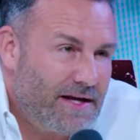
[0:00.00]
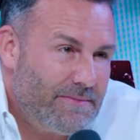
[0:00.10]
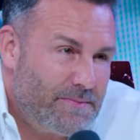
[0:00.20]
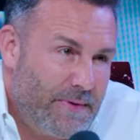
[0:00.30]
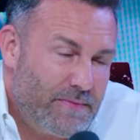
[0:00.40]
of
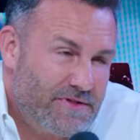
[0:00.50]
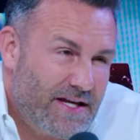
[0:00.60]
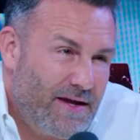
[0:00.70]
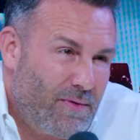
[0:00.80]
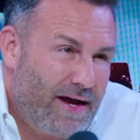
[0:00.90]
times people
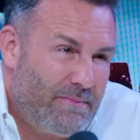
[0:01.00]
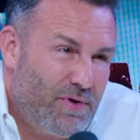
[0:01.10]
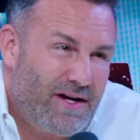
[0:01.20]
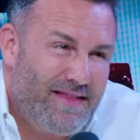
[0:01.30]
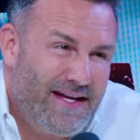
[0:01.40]
say they write a
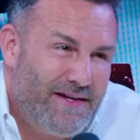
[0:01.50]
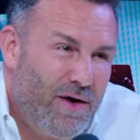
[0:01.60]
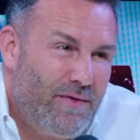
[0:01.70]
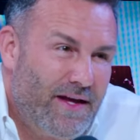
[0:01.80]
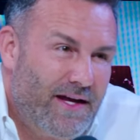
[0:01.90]
book and they
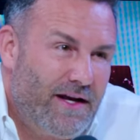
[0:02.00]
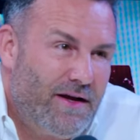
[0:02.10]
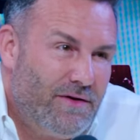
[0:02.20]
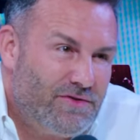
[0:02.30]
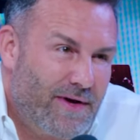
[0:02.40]
don't. They get a
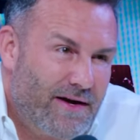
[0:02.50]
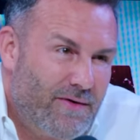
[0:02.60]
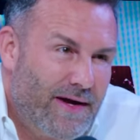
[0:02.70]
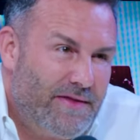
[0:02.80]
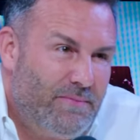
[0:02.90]
ghostwriter
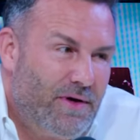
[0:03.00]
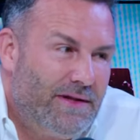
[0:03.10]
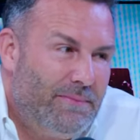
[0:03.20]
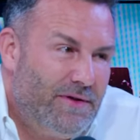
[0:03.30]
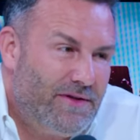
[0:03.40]
to write the book,
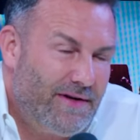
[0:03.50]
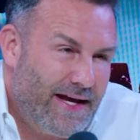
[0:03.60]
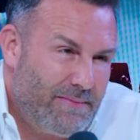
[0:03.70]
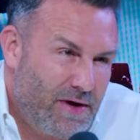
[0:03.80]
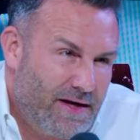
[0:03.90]
they put their
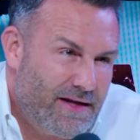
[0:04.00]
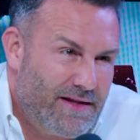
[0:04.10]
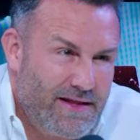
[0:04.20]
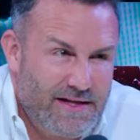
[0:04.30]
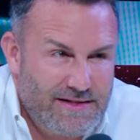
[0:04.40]
name on it,
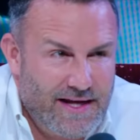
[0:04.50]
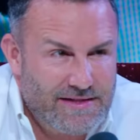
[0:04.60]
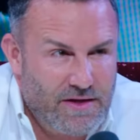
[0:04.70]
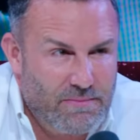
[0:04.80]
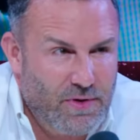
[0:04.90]
and then they say
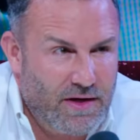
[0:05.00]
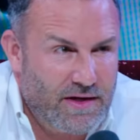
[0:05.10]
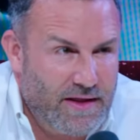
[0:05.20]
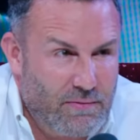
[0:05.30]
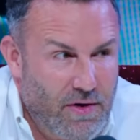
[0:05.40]
it's their book
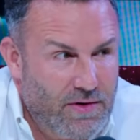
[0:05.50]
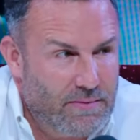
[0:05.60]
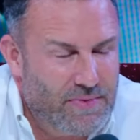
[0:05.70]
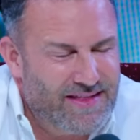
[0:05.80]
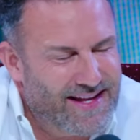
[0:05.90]
and they wrote
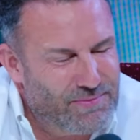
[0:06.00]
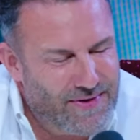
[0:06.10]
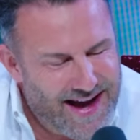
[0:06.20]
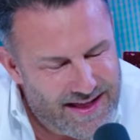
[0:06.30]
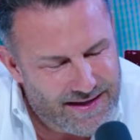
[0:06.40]
it. But in the
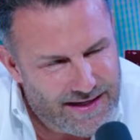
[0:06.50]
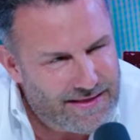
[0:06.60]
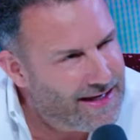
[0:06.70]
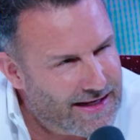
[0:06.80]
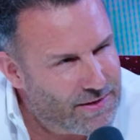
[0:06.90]
reality,
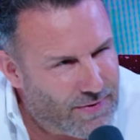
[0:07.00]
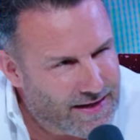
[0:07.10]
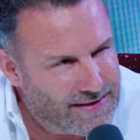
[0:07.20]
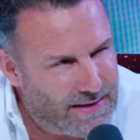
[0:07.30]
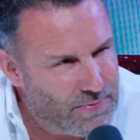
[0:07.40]
they didn't
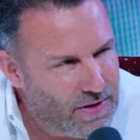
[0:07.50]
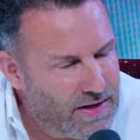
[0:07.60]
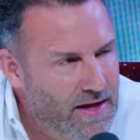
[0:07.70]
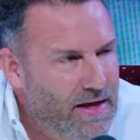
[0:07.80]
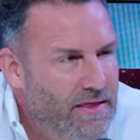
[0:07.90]
write that
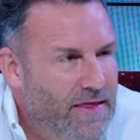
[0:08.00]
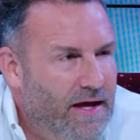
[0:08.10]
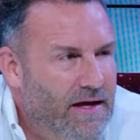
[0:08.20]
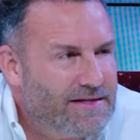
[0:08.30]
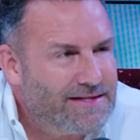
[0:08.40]
book.
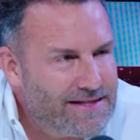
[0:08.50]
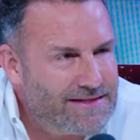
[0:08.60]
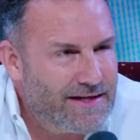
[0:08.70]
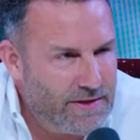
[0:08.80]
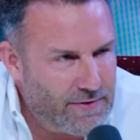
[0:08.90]
They
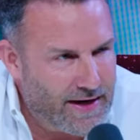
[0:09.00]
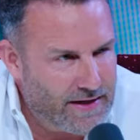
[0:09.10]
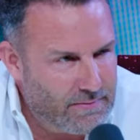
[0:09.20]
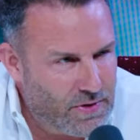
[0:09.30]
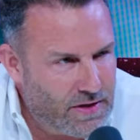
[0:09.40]
assisted in
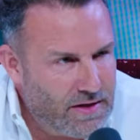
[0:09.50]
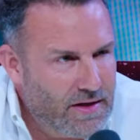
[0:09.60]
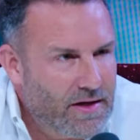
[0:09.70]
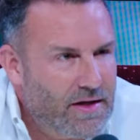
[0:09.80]
writing a book.